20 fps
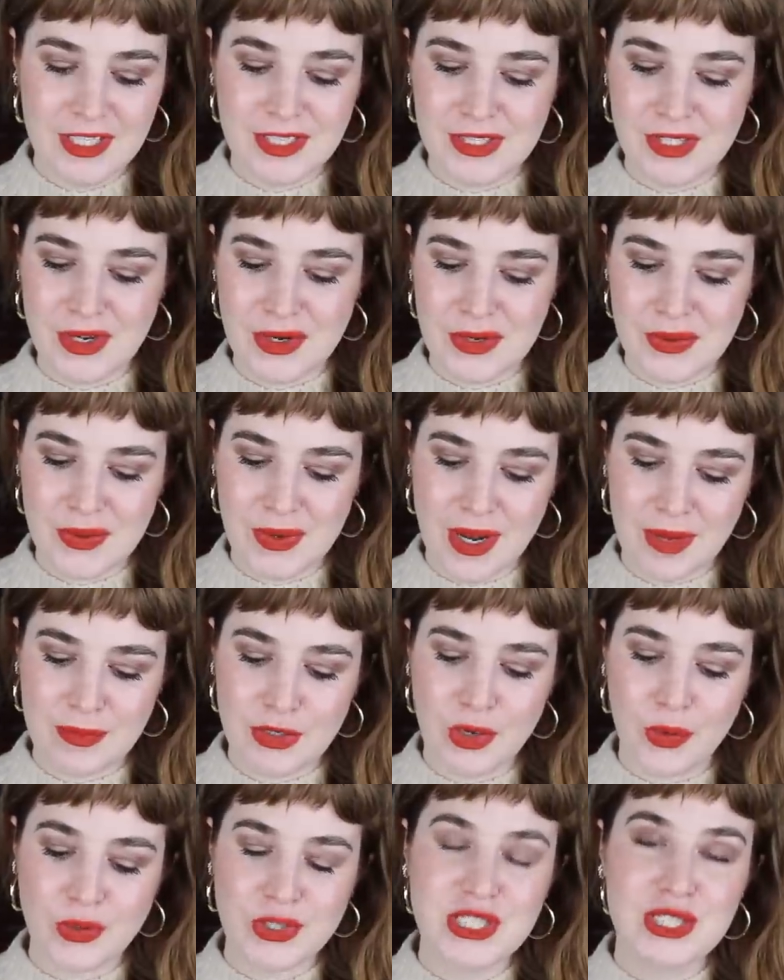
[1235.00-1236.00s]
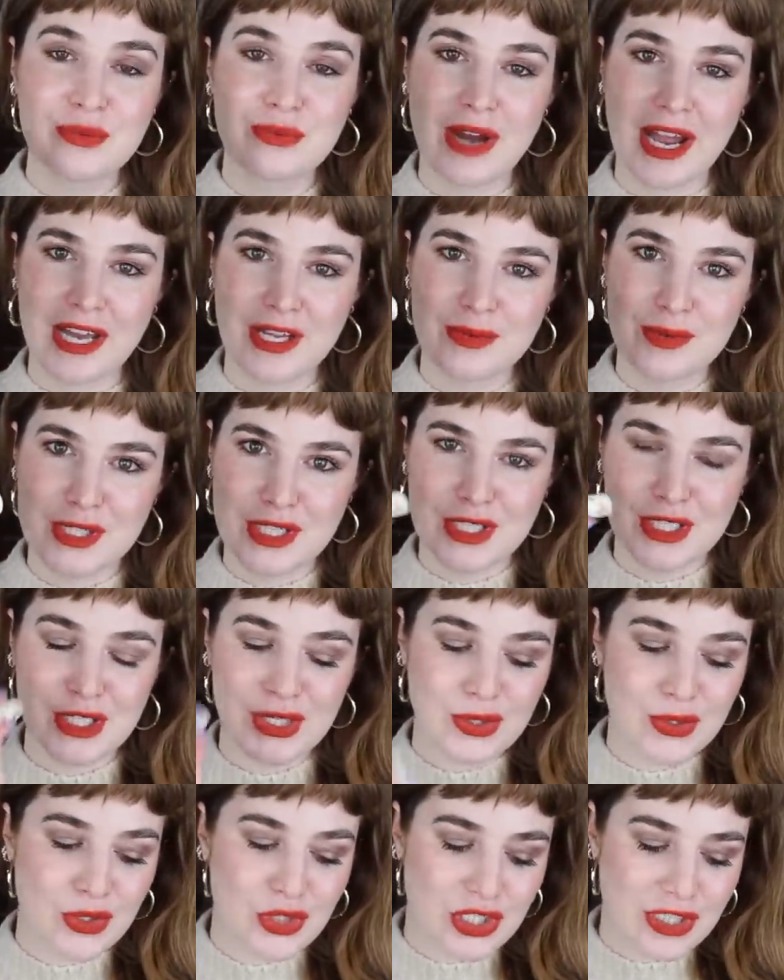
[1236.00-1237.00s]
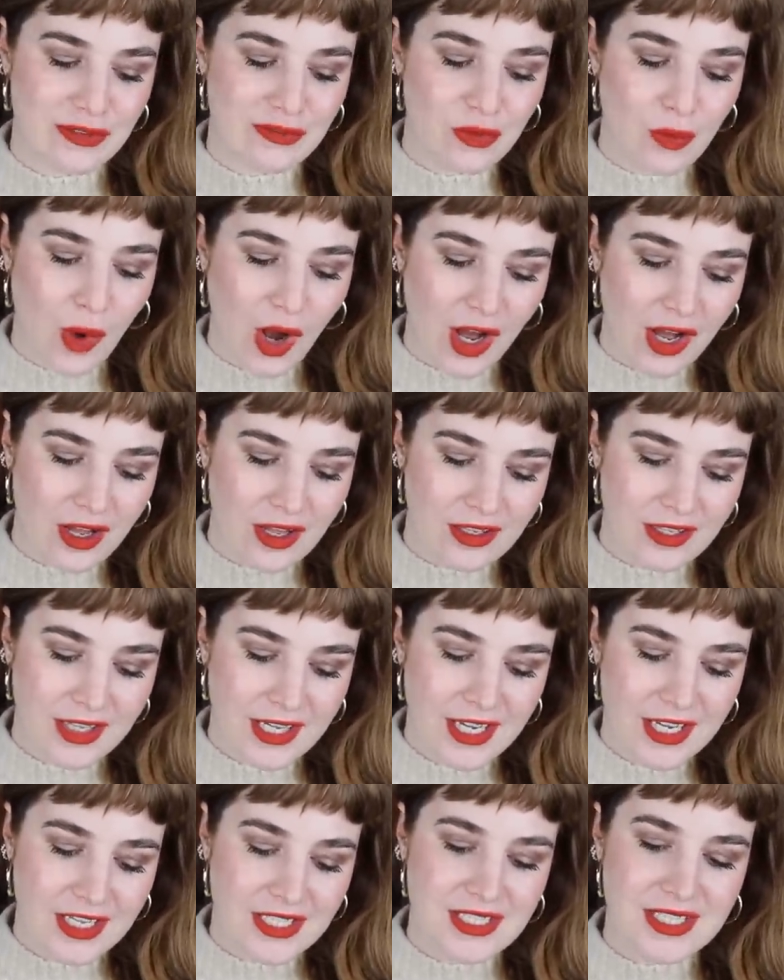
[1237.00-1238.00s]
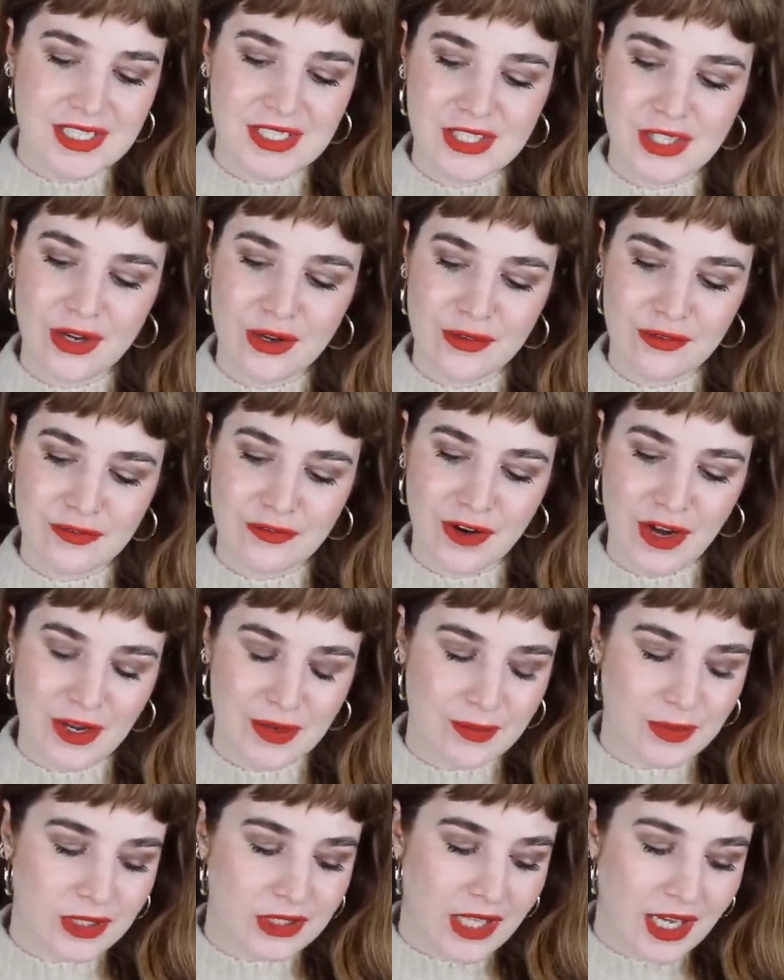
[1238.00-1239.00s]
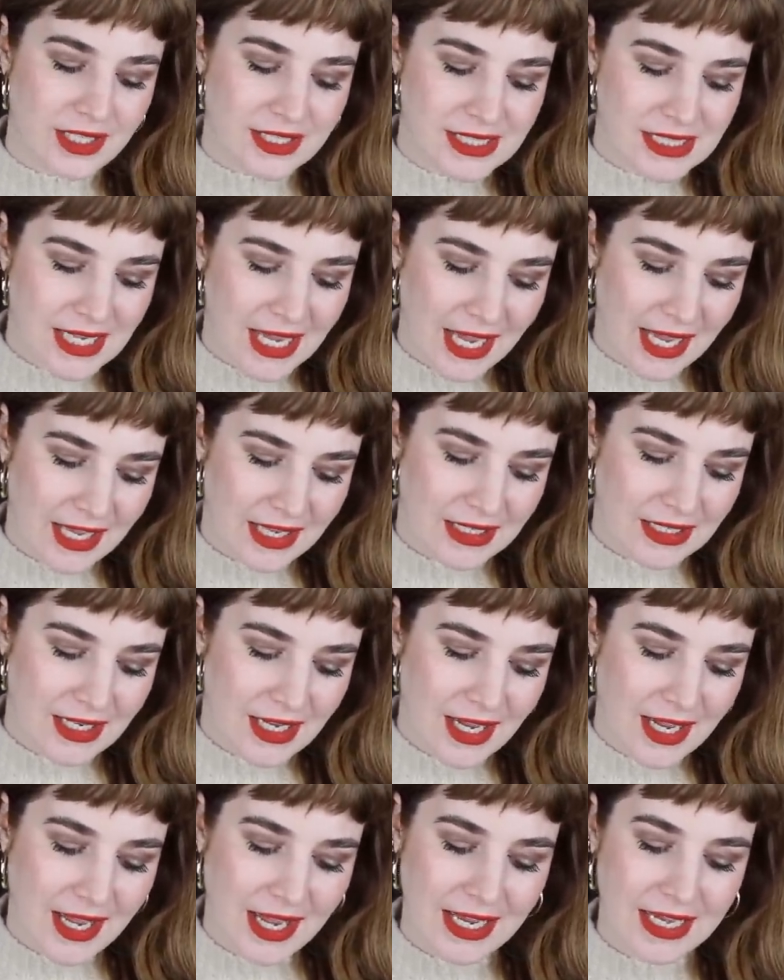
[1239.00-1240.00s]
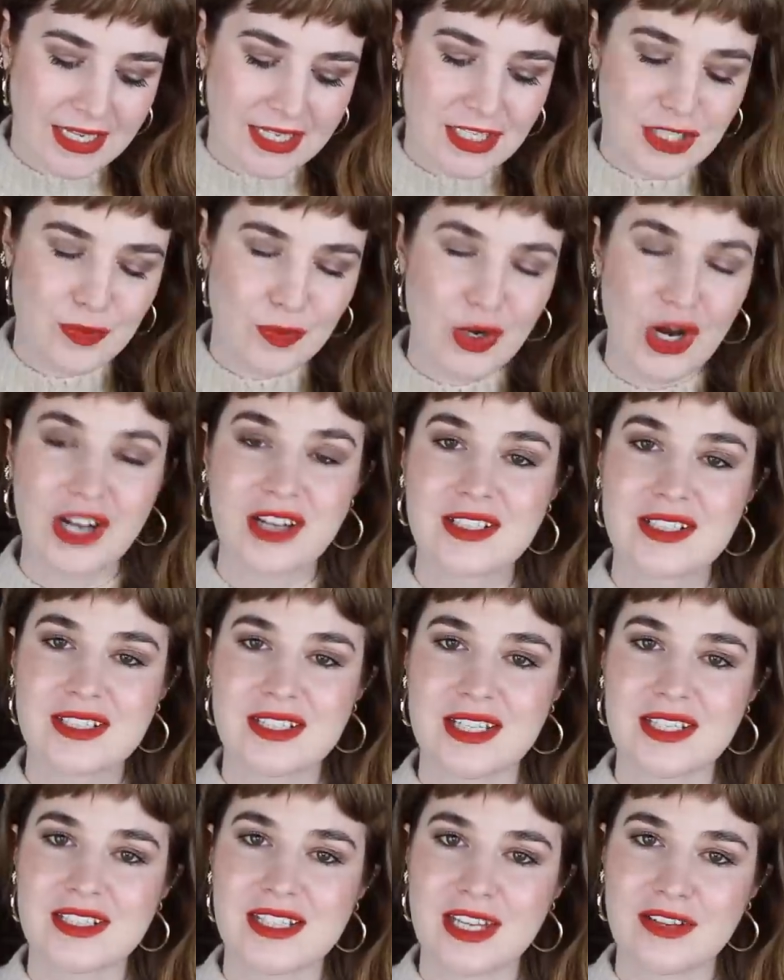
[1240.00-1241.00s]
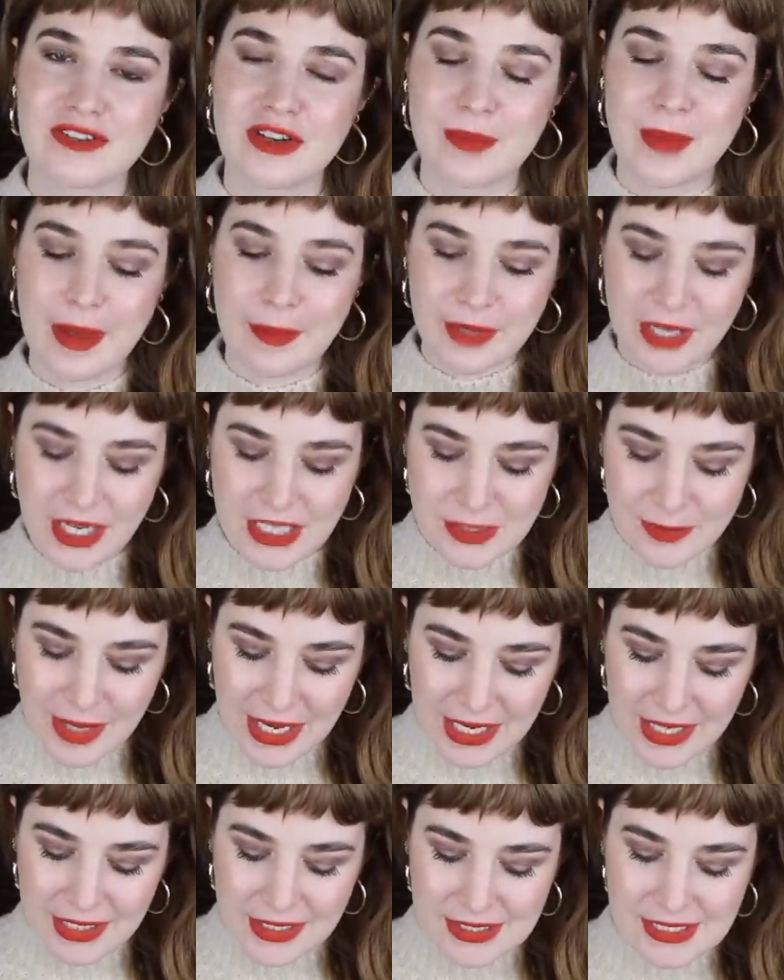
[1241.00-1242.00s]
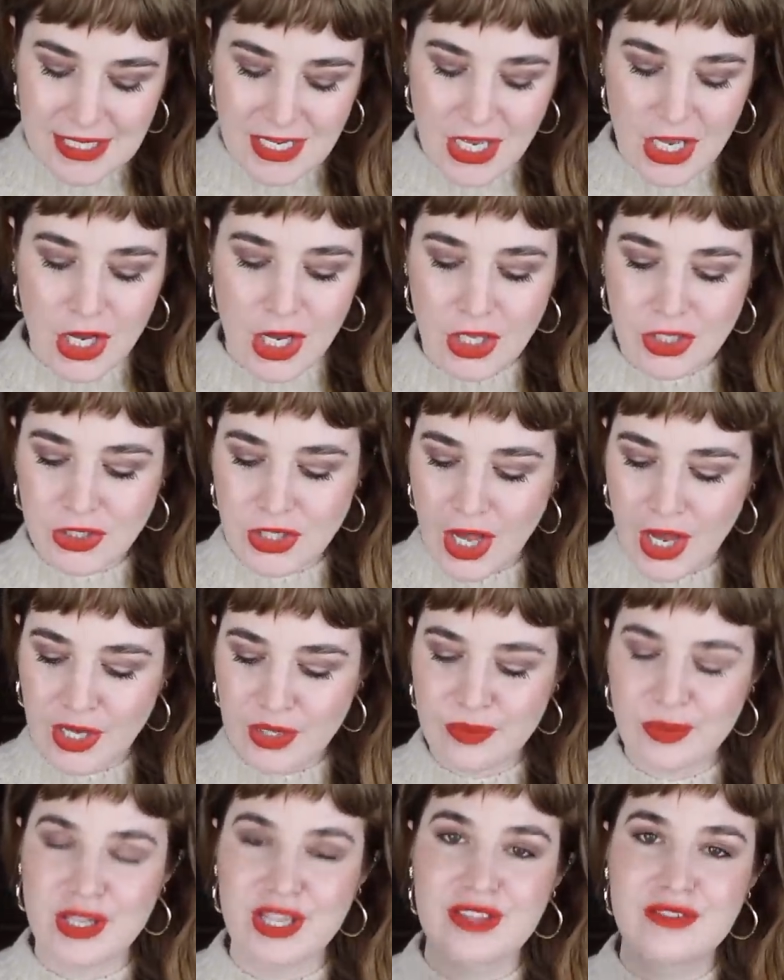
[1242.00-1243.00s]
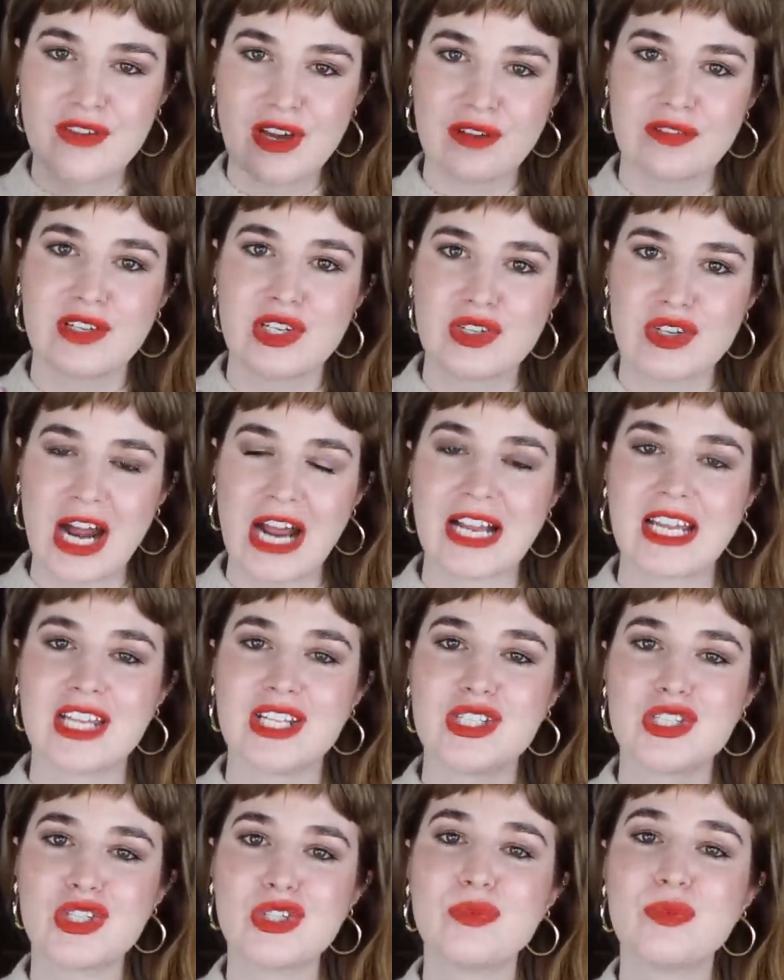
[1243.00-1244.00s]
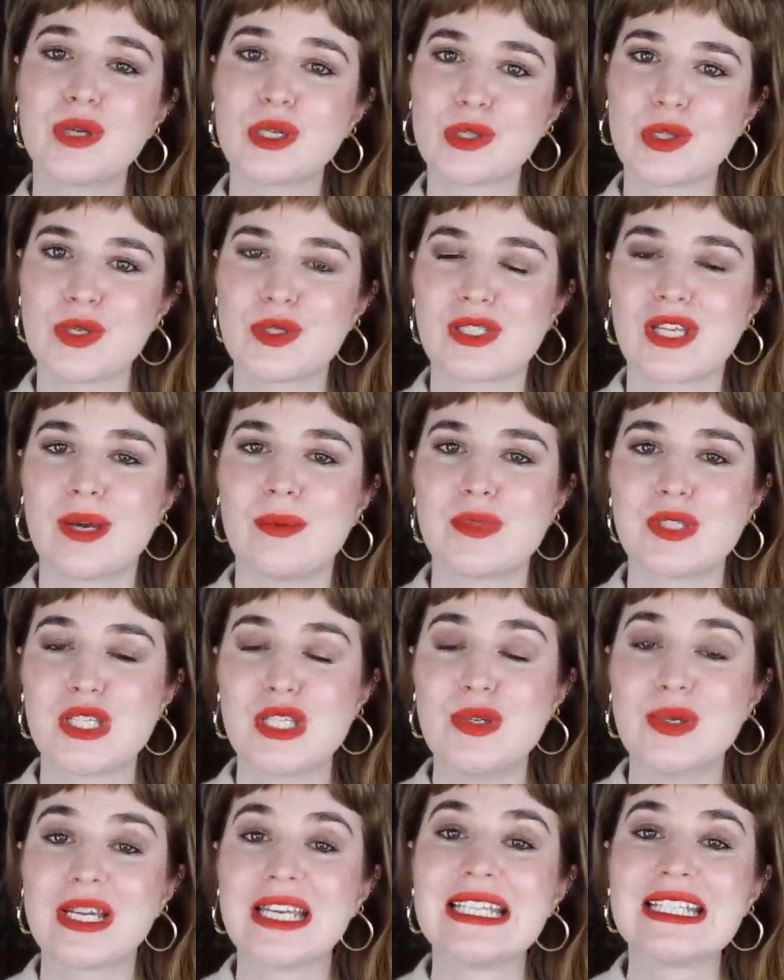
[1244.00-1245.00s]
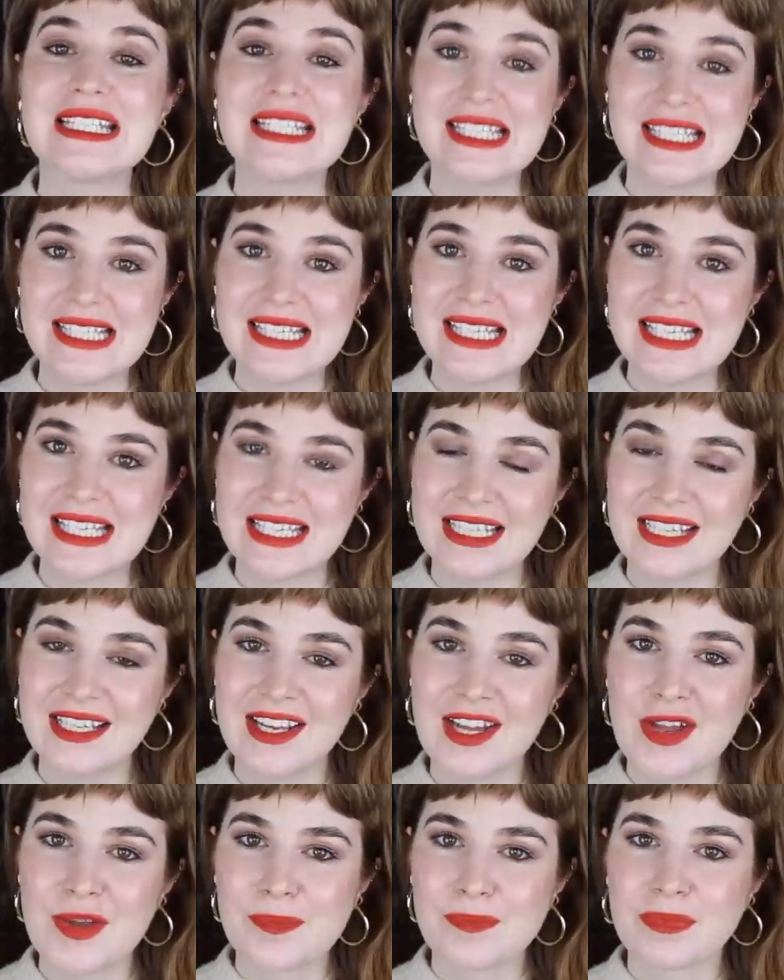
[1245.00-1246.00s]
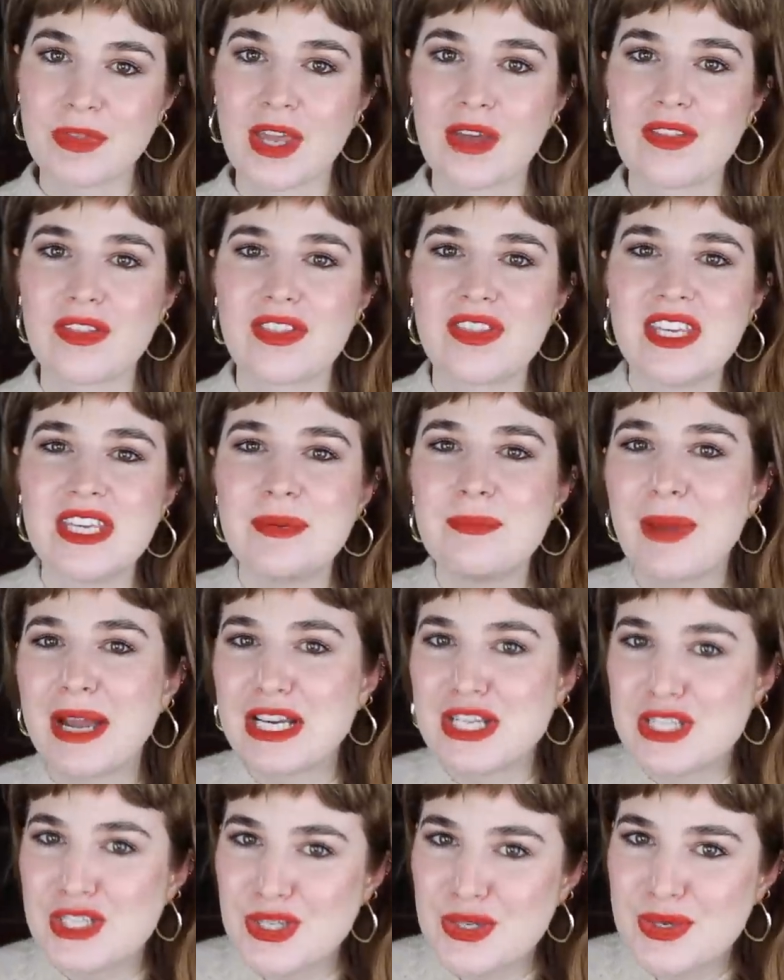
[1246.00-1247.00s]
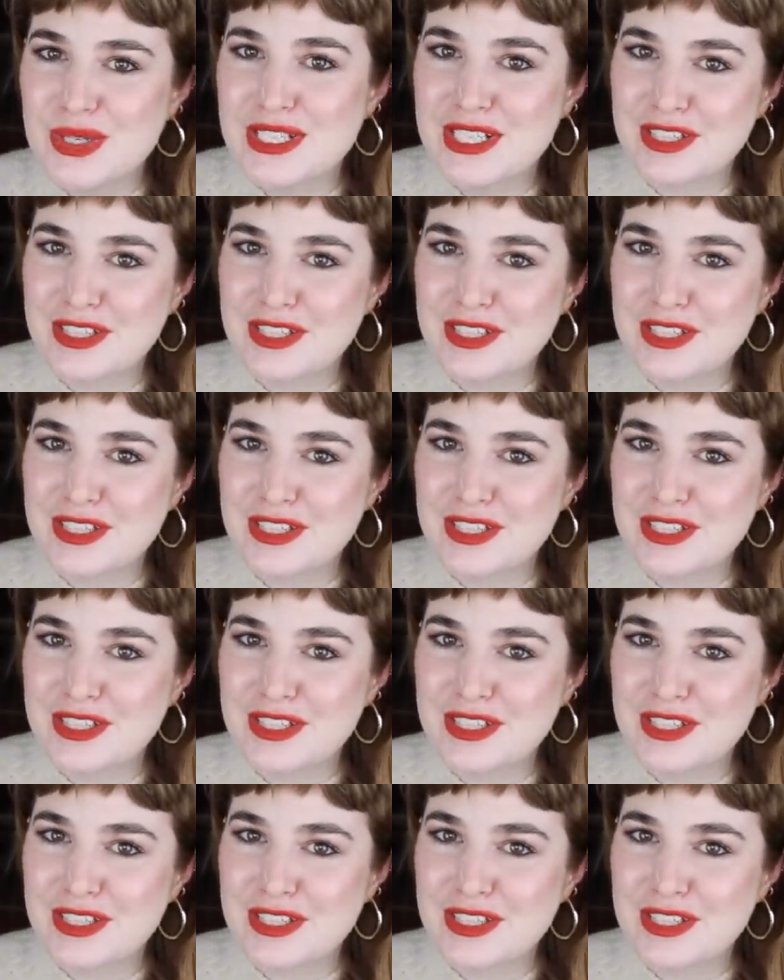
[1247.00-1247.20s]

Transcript: So Goldie Red, which is the Gucci Voile, Disco from Glossier, and Moroccan Sunset from Em Cosmetics, along with Velvet Dragon, super close-up so you can see the minute